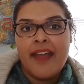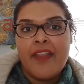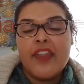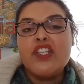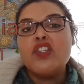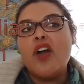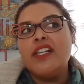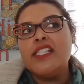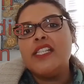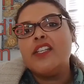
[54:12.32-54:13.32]
the
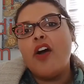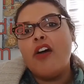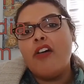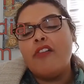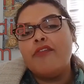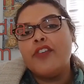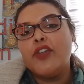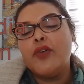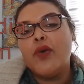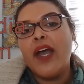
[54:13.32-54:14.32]
chances of
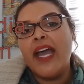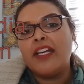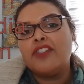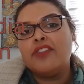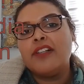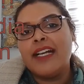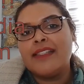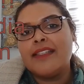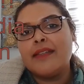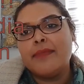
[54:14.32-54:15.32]
your actual
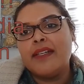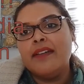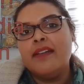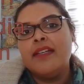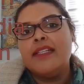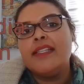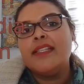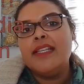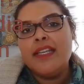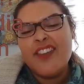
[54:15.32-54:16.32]
customer
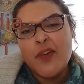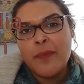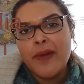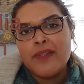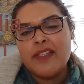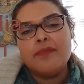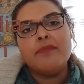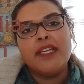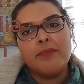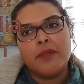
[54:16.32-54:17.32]
seeing your post is
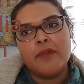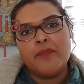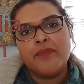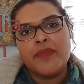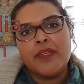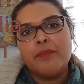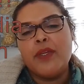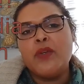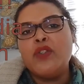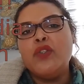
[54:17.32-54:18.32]
minimal,
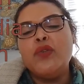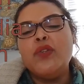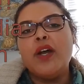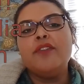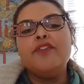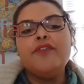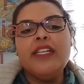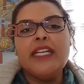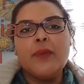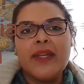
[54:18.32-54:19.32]
because you don't
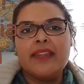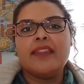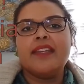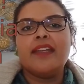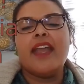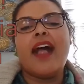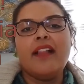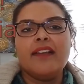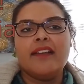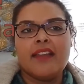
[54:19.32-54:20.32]
frequent the
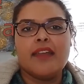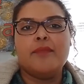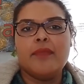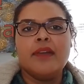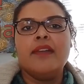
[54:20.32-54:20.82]
algorithm